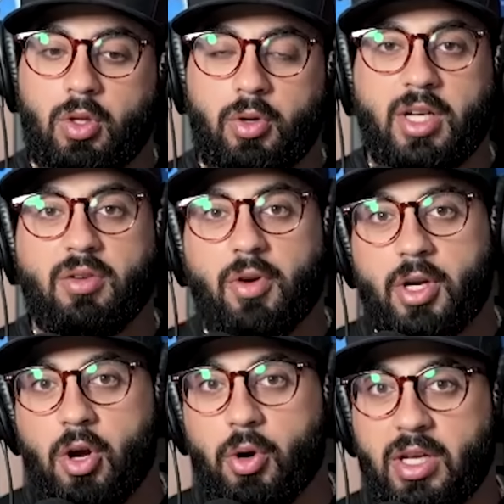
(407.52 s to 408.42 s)
you guys are
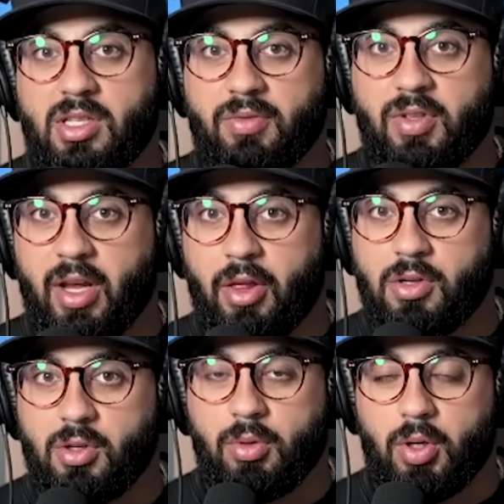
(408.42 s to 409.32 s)
very cohesive
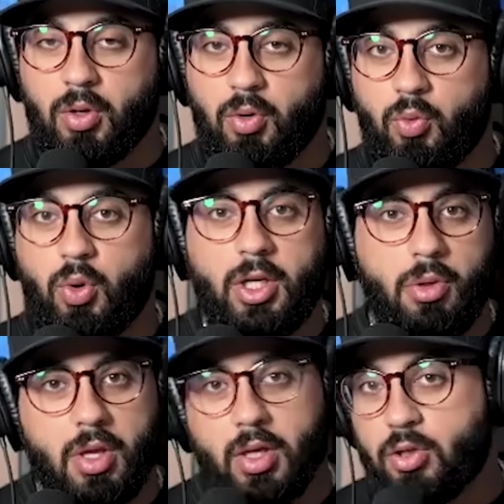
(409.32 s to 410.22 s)
together. So what do
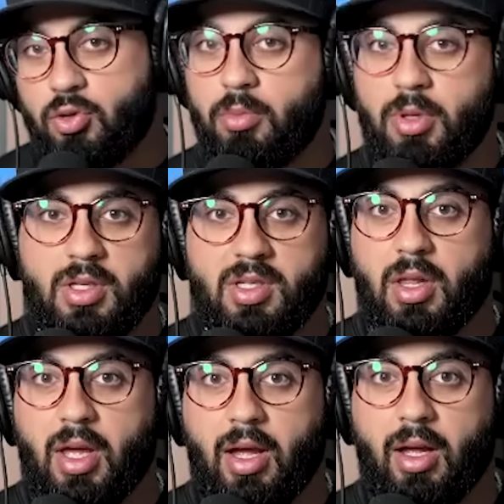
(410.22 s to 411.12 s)
you think contributes
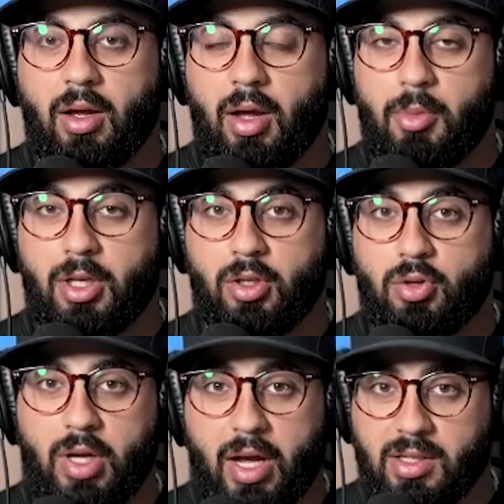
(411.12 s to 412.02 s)
to that? I mean,
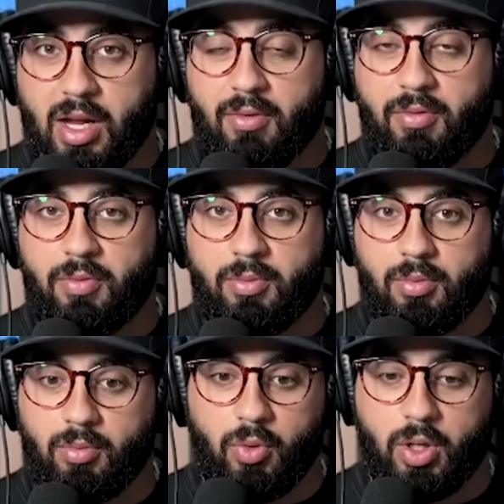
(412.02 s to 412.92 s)
you guys have
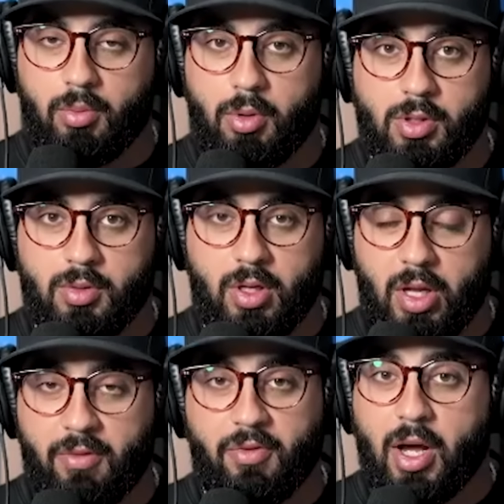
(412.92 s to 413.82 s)
one of the most,
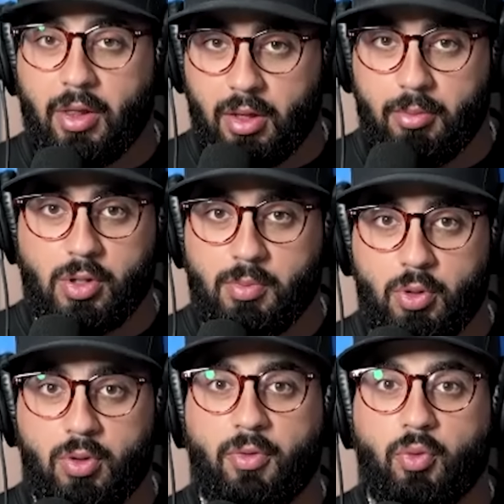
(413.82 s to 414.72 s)
if not the most
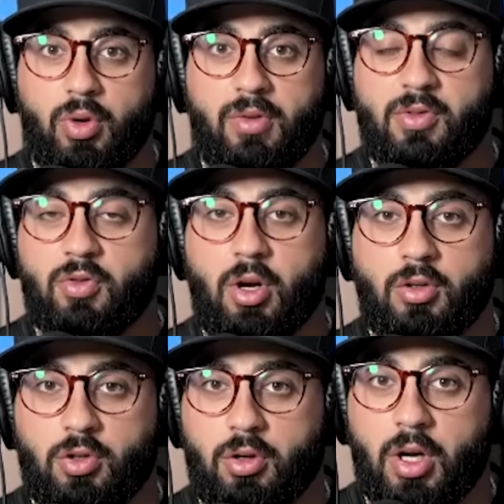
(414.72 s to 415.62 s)
beautiful reef
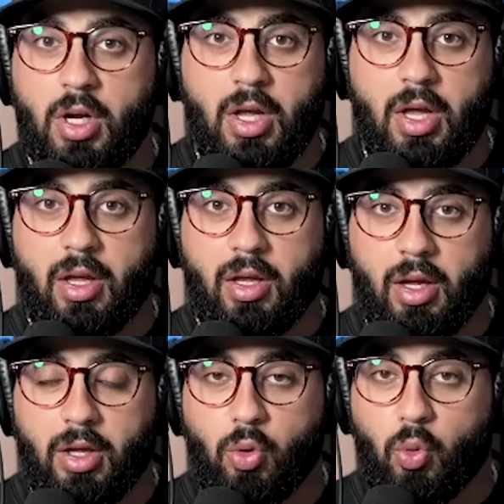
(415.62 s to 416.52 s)
structure
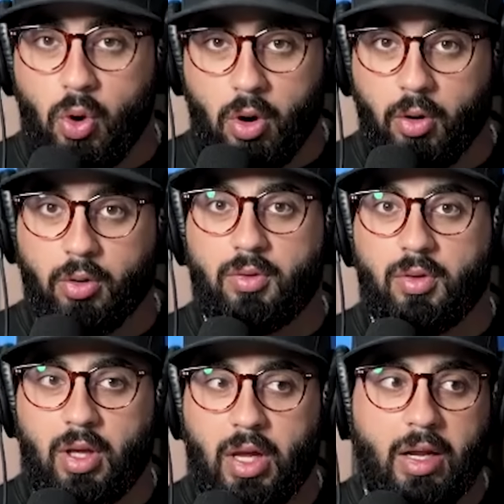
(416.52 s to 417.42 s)
in the world,
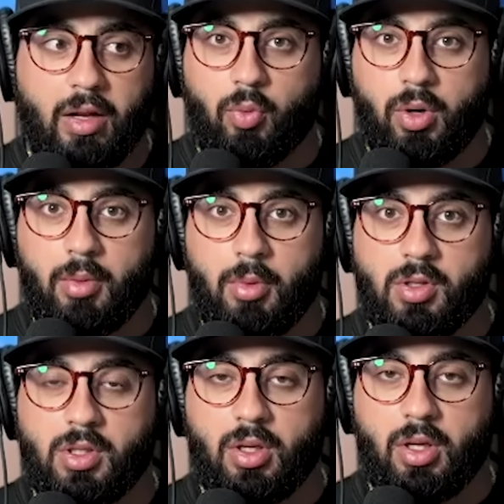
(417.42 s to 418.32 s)
and one of the
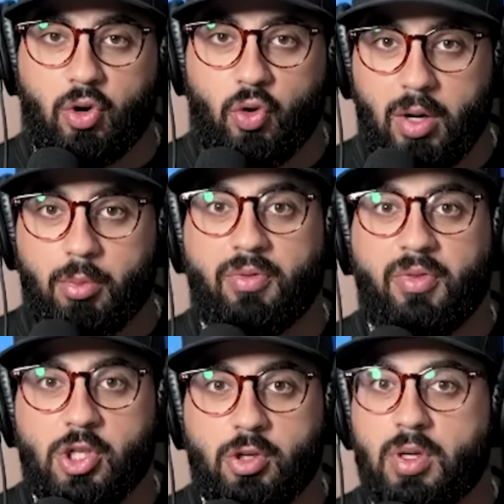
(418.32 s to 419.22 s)
most incredible
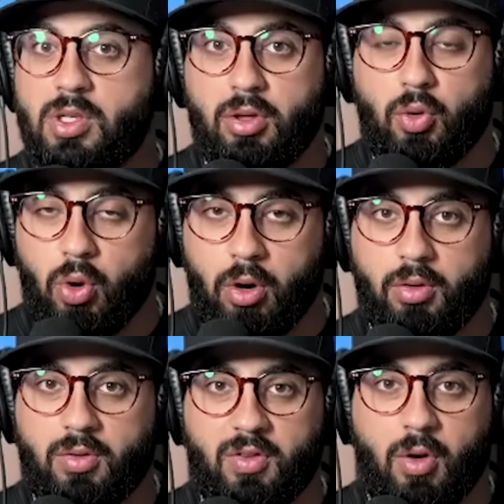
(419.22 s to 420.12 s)
fisheries in the
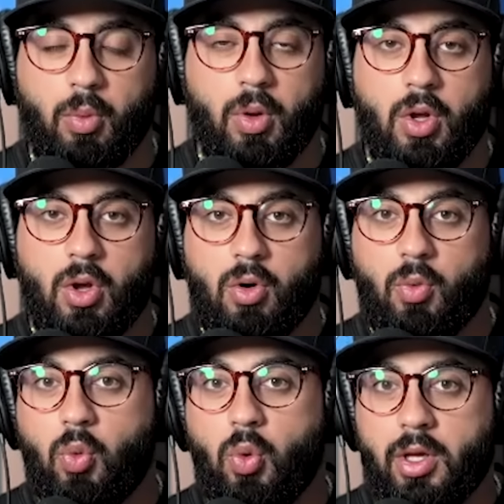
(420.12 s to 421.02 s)
world. So
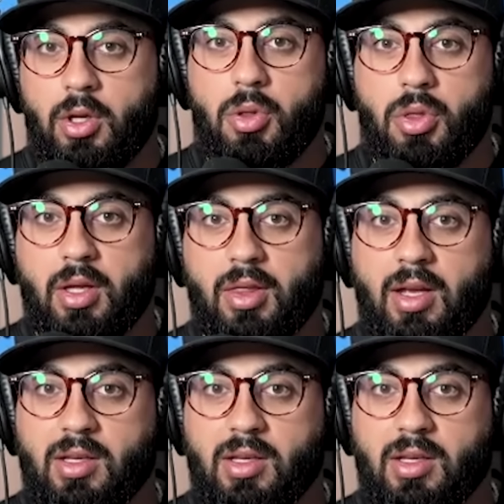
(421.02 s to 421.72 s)
what do you think